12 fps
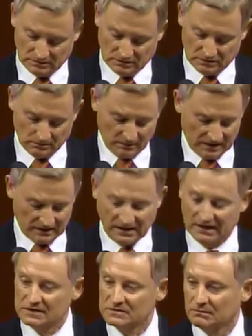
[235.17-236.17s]
to make
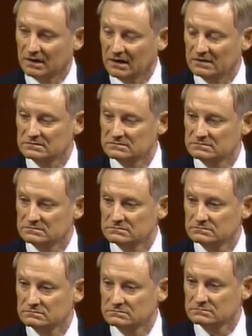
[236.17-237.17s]
ends meet,
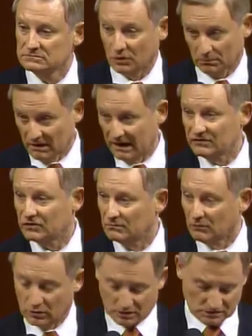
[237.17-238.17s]
to make their
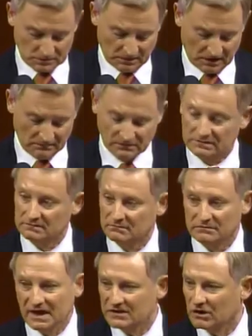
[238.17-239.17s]
mortgage payment,
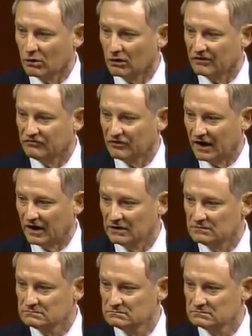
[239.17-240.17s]
that's only fair.